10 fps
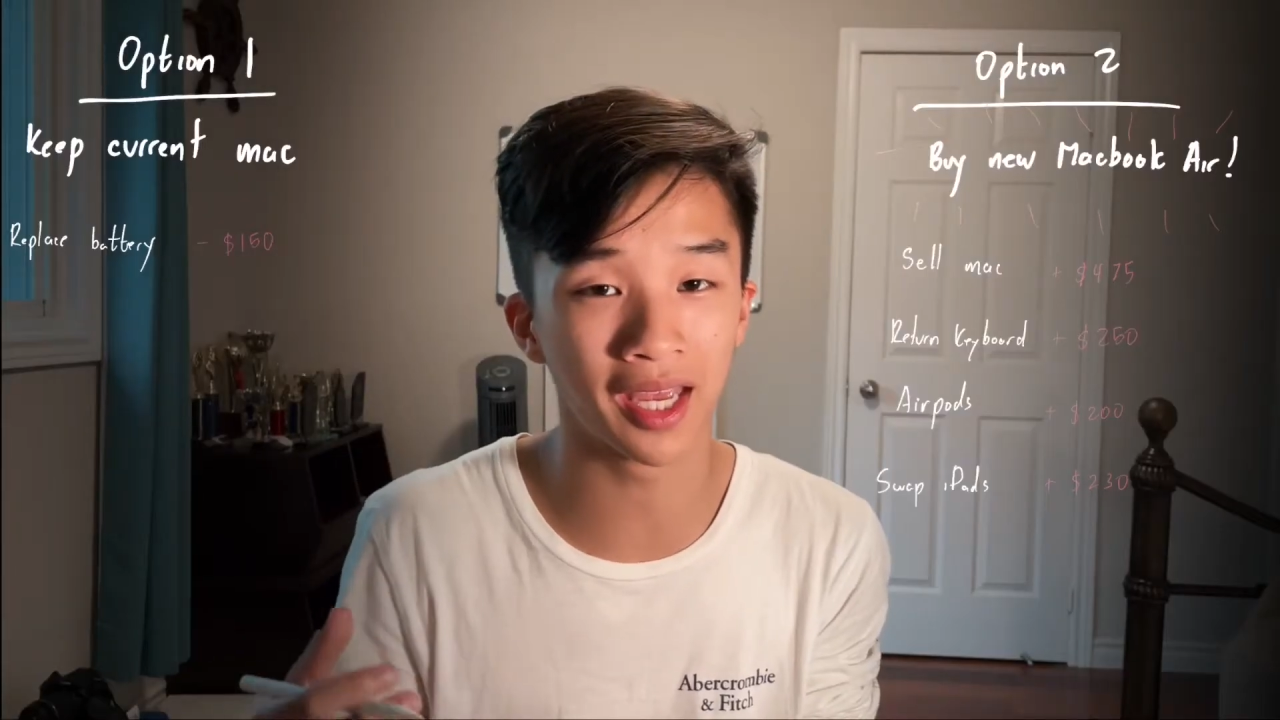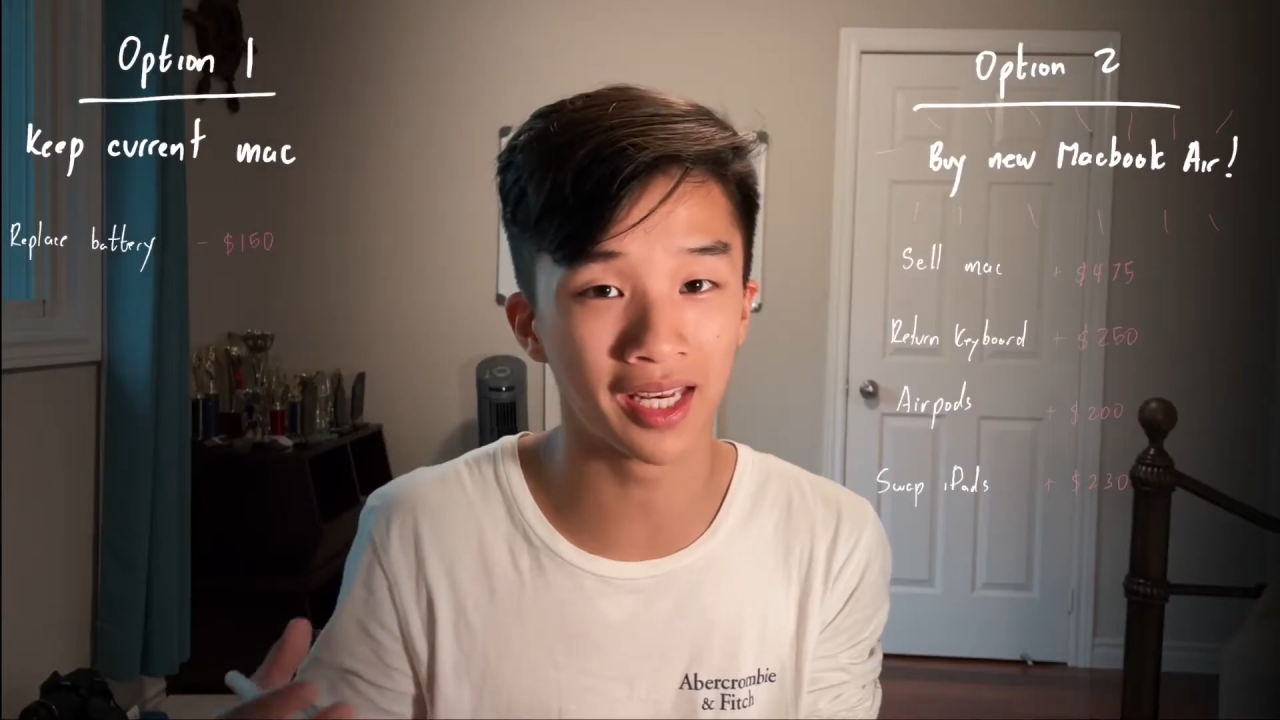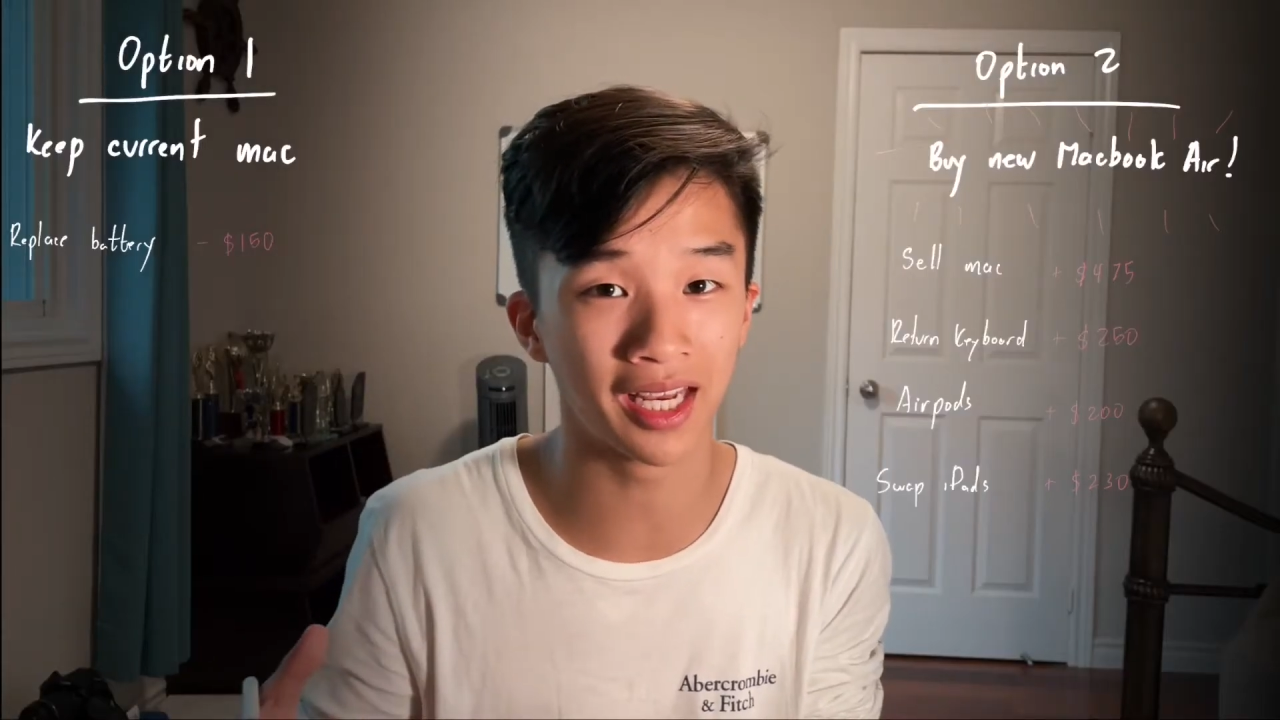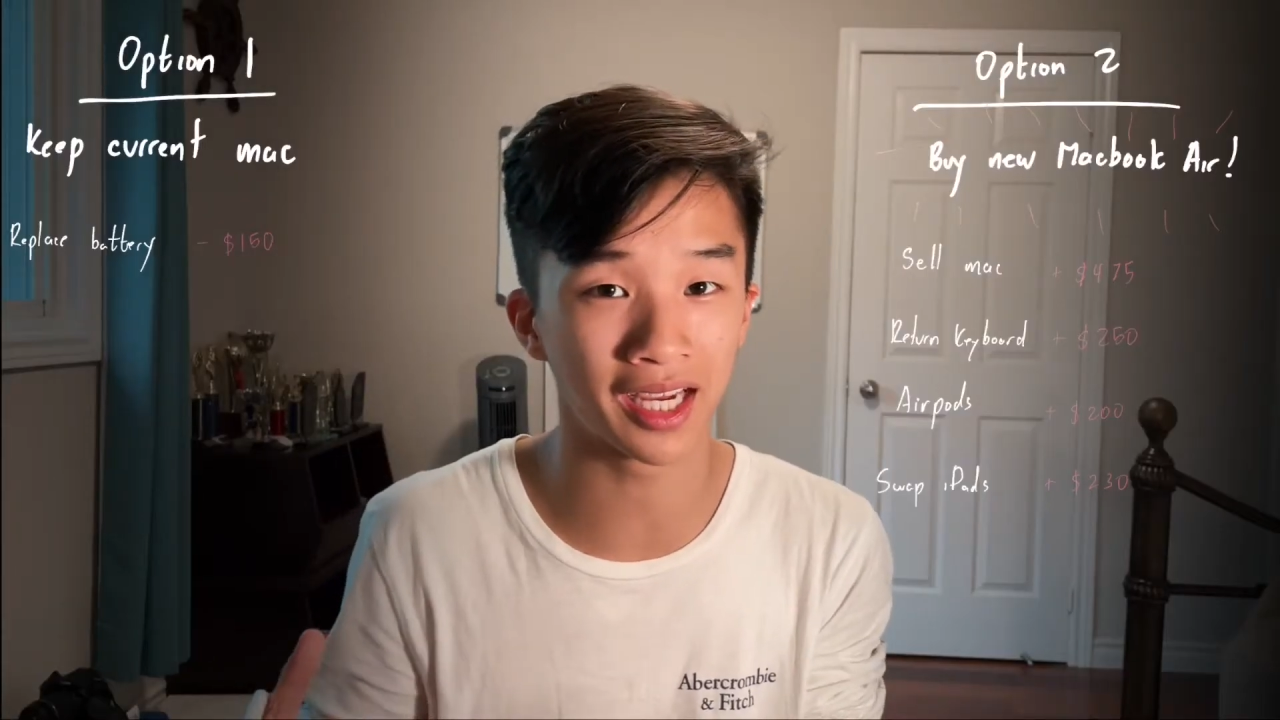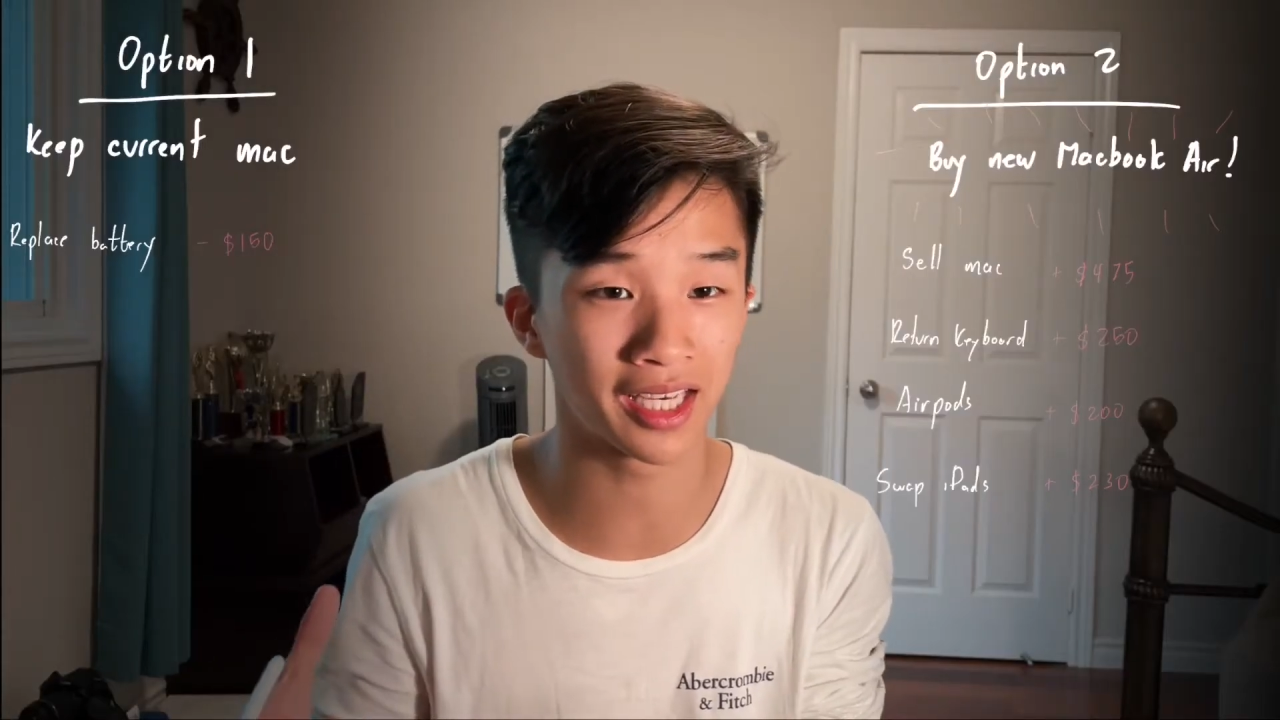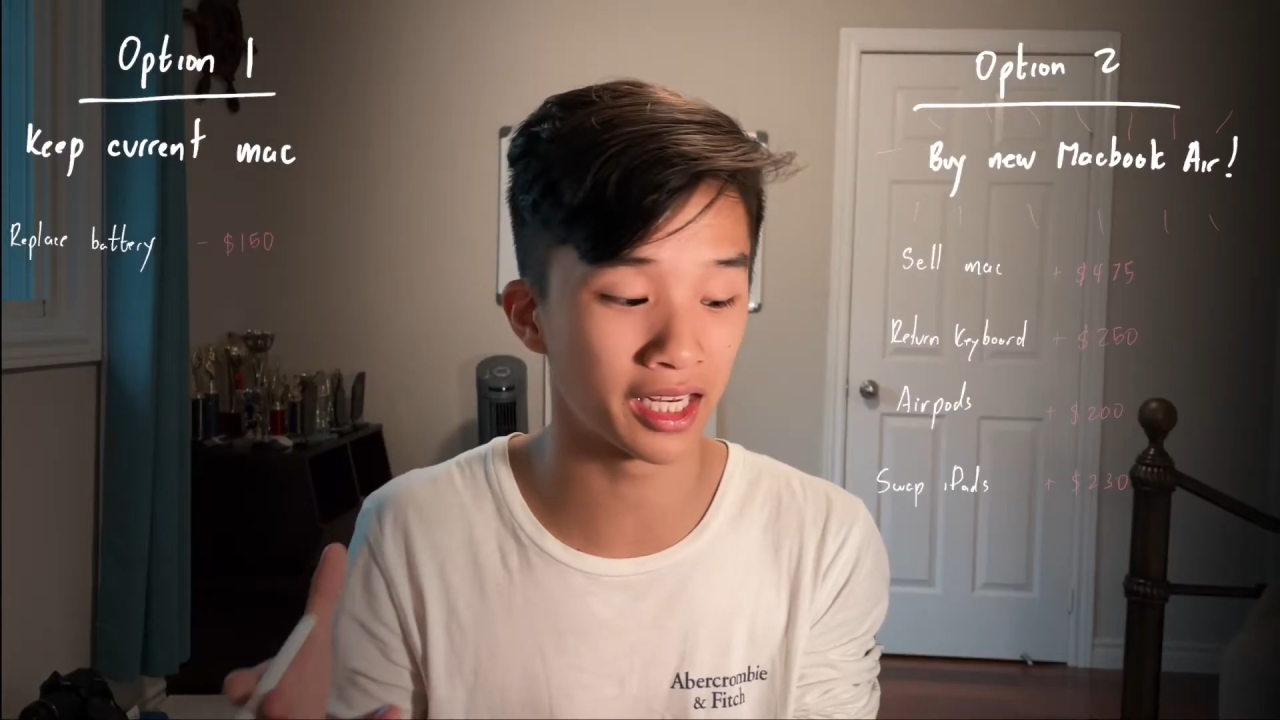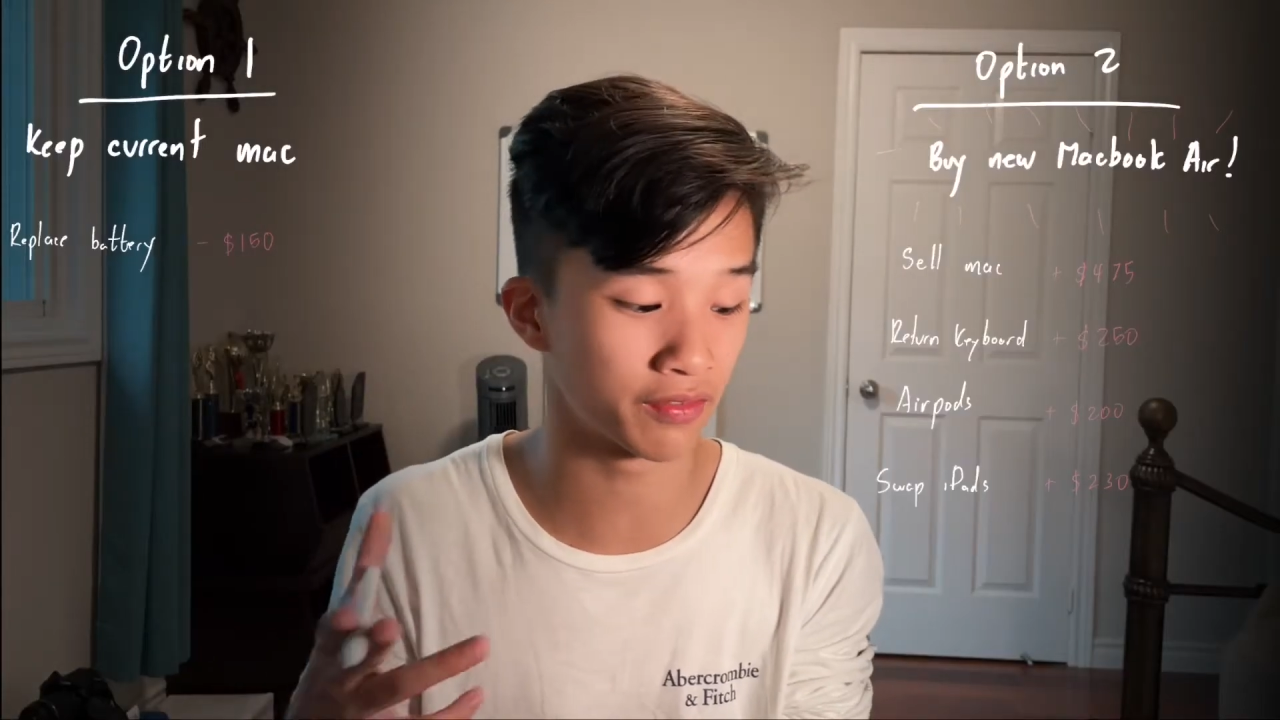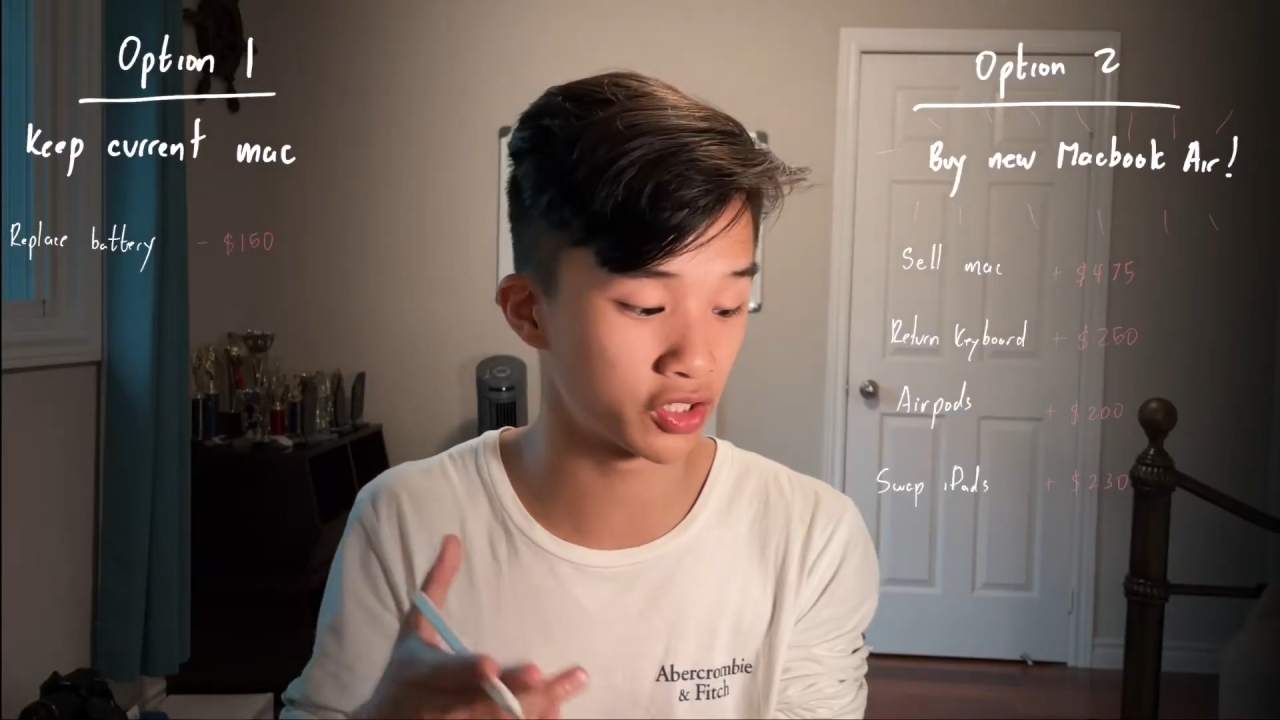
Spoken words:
net gain of